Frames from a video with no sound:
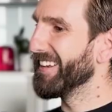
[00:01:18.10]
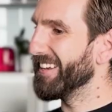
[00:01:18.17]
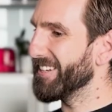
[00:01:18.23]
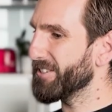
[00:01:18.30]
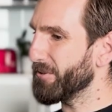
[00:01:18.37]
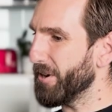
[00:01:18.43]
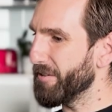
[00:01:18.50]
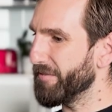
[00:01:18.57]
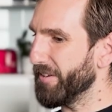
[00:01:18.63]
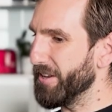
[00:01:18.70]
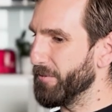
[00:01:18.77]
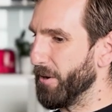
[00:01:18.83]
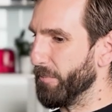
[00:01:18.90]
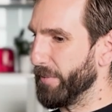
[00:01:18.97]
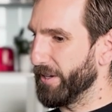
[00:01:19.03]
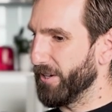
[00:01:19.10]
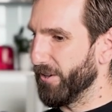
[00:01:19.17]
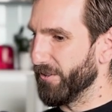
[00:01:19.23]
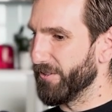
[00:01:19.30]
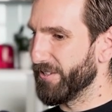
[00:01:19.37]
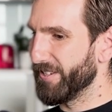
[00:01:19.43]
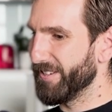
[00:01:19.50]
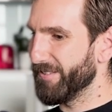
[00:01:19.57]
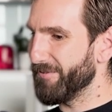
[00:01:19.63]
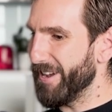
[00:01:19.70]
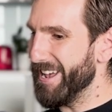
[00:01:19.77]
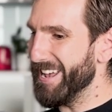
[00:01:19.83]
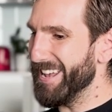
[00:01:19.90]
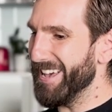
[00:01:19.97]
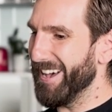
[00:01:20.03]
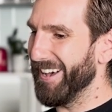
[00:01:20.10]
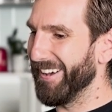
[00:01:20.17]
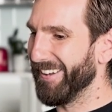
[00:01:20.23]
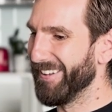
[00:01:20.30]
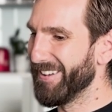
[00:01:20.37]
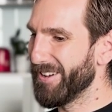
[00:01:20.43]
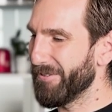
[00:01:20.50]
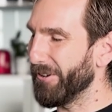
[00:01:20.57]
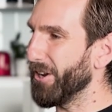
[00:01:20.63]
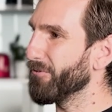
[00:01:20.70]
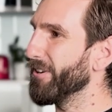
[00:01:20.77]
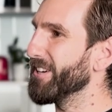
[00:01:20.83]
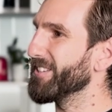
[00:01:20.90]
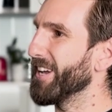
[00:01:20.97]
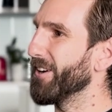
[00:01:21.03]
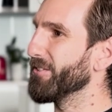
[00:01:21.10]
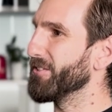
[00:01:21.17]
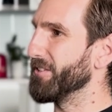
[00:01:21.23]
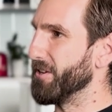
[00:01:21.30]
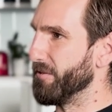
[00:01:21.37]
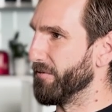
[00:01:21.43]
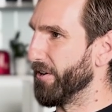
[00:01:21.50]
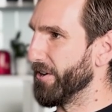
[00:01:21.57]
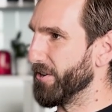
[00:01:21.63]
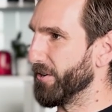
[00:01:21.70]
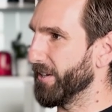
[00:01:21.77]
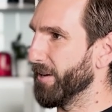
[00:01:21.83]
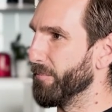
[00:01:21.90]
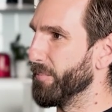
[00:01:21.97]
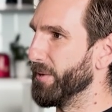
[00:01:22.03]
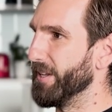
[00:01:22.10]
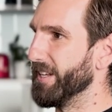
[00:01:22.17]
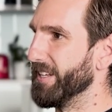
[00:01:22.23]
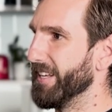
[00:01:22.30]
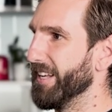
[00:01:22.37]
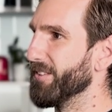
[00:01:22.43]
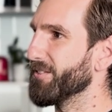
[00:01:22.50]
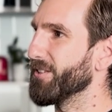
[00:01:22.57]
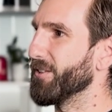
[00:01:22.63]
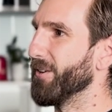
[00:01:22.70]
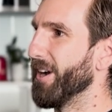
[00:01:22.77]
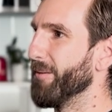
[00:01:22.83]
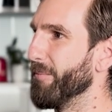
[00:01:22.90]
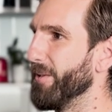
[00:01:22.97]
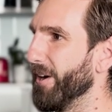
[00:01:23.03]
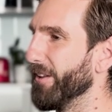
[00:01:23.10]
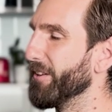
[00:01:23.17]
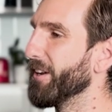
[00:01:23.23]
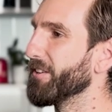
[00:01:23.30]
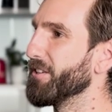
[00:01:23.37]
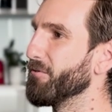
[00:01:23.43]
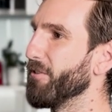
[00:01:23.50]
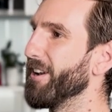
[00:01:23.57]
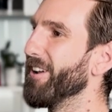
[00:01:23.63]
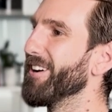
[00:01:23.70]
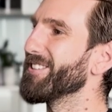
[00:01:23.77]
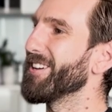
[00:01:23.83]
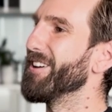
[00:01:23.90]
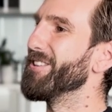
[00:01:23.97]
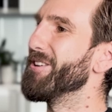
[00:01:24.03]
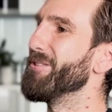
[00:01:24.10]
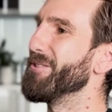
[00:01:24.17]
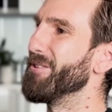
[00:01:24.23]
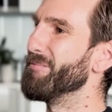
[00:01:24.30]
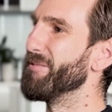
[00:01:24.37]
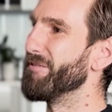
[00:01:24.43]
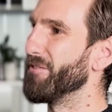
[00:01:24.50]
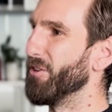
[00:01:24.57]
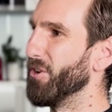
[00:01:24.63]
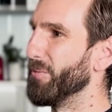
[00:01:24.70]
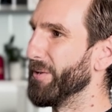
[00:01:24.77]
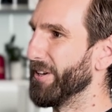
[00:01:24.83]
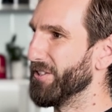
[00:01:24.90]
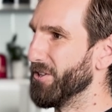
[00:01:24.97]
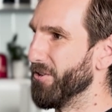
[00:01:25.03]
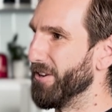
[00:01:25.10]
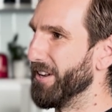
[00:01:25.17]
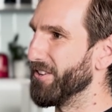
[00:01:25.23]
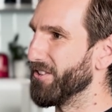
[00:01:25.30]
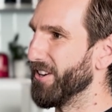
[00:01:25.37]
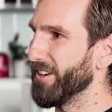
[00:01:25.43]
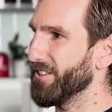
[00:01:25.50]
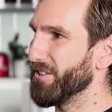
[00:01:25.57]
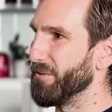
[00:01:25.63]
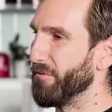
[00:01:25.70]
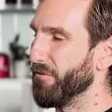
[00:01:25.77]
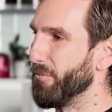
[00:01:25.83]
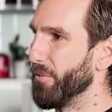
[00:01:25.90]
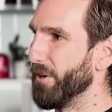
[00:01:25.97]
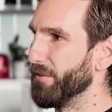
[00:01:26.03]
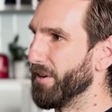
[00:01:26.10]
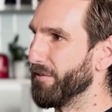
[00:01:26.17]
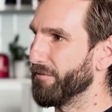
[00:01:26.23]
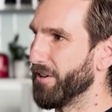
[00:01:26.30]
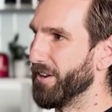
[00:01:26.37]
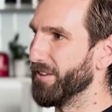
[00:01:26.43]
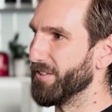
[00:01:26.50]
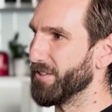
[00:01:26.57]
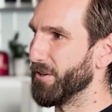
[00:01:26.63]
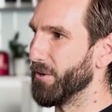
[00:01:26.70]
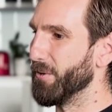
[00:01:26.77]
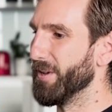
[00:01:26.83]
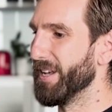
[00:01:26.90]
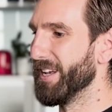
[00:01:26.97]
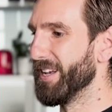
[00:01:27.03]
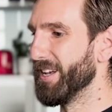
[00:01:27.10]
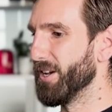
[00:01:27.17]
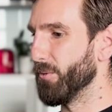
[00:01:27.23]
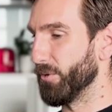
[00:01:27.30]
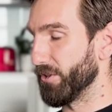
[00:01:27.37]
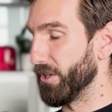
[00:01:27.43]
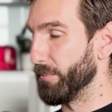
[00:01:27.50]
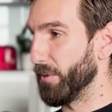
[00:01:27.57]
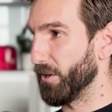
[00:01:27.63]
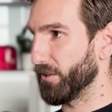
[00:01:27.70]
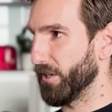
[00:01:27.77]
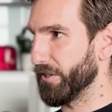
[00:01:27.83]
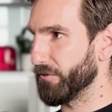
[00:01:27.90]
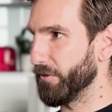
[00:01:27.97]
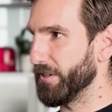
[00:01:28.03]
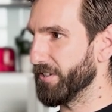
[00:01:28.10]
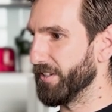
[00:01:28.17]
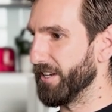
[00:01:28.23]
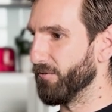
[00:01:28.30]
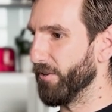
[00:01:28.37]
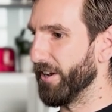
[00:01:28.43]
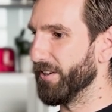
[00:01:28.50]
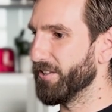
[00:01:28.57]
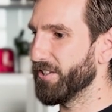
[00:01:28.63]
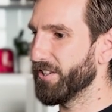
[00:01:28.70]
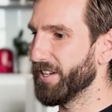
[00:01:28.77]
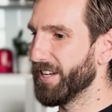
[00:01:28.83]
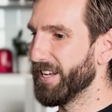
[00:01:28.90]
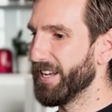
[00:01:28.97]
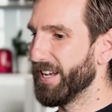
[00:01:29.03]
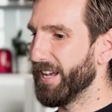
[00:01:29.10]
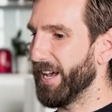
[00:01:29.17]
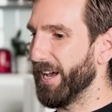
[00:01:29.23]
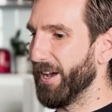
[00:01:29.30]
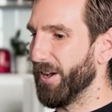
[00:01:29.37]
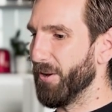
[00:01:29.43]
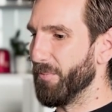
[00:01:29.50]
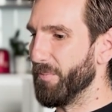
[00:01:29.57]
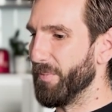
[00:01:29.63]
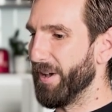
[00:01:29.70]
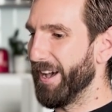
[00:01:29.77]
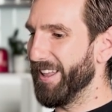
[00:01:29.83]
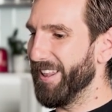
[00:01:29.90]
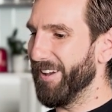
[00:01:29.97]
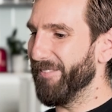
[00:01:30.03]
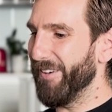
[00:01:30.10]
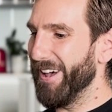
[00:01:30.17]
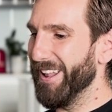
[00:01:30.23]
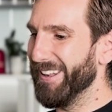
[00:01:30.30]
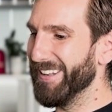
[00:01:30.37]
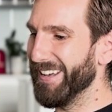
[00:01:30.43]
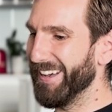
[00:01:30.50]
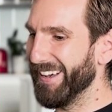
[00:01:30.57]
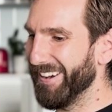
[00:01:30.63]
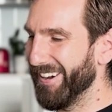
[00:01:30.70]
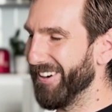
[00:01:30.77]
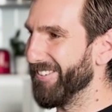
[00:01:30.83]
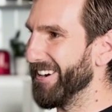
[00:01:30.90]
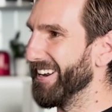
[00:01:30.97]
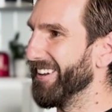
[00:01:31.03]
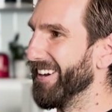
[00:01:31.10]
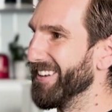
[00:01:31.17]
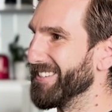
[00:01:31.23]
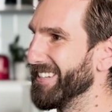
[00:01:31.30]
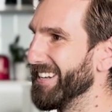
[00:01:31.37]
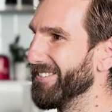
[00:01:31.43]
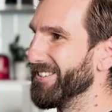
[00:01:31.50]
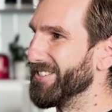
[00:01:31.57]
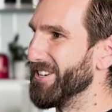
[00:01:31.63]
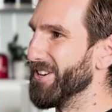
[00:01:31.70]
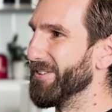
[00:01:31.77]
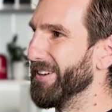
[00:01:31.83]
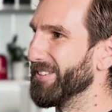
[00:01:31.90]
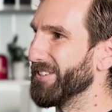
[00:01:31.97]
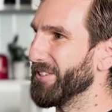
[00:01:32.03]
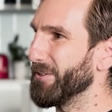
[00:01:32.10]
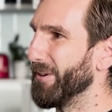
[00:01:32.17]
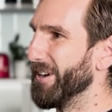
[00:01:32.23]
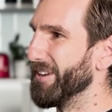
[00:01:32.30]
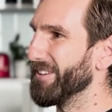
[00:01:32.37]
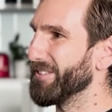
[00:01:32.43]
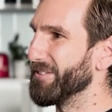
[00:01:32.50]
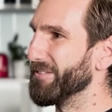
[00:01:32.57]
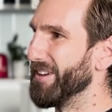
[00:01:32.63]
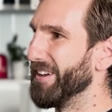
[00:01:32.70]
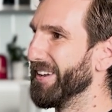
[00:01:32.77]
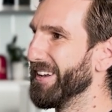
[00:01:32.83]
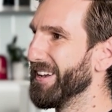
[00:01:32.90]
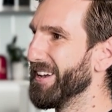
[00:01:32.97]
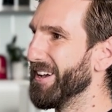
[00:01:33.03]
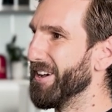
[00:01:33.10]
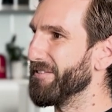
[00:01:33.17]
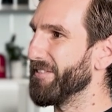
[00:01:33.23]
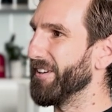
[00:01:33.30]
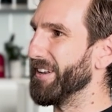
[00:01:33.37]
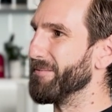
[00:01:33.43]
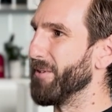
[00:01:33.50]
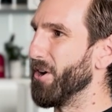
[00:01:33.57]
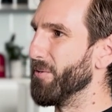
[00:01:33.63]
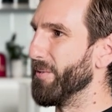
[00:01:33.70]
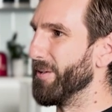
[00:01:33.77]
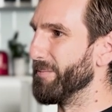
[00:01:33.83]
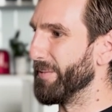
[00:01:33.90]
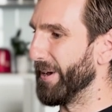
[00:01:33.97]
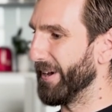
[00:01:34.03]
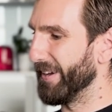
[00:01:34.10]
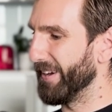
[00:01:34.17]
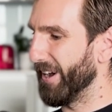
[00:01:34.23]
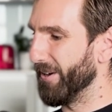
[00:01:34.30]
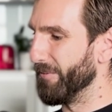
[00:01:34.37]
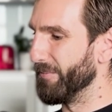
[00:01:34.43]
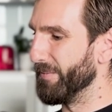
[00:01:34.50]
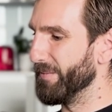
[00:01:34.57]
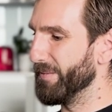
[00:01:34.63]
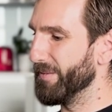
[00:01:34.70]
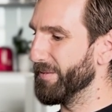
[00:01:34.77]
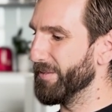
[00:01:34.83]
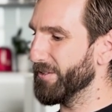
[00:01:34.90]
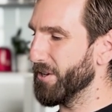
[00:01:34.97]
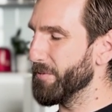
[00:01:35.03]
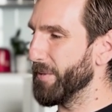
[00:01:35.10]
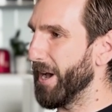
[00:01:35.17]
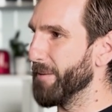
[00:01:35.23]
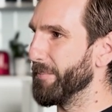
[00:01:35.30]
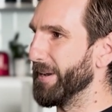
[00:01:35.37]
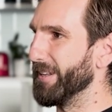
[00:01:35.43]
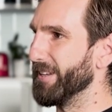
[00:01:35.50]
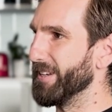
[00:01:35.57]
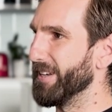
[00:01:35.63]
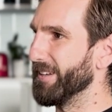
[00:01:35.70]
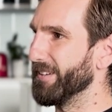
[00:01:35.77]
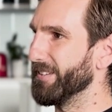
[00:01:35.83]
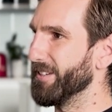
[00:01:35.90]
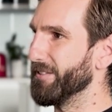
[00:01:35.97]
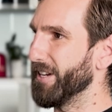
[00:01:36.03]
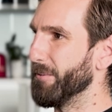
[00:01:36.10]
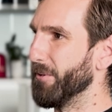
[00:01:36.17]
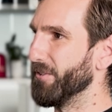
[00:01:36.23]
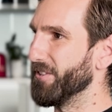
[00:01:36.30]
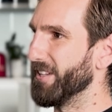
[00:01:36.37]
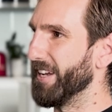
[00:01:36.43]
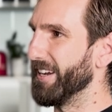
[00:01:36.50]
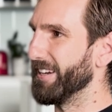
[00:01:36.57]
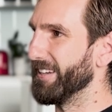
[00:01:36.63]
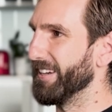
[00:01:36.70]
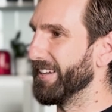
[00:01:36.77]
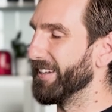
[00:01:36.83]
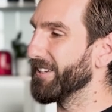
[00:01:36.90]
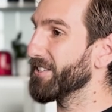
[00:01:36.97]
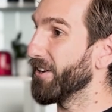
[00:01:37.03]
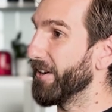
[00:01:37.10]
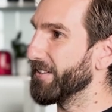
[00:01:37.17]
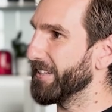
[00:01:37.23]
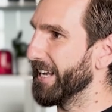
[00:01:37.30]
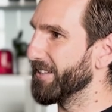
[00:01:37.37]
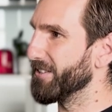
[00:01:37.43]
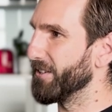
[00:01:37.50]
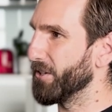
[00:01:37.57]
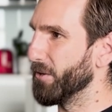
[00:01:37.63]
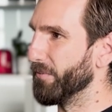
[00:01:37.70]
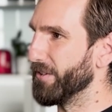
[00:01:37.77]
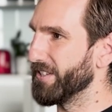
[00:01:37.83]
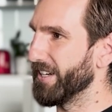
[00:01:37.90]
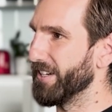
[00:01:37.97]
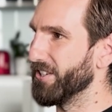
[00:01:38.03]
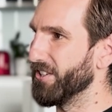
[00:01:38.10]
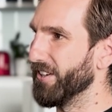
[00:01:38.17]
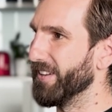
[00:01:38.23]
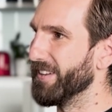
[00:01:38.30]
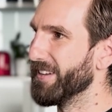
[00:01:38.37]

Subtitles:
It's quite a funny one because when I reached out to you via your company Instagram, I didn't actually realise I knew you before because you were an introduction from one of our friends who was on the podcast recently, Rich. And then when I realised that it was you, it was just quite a sort of a funny moment. But I'm super happy that you've come on today and excited to get into the conversation.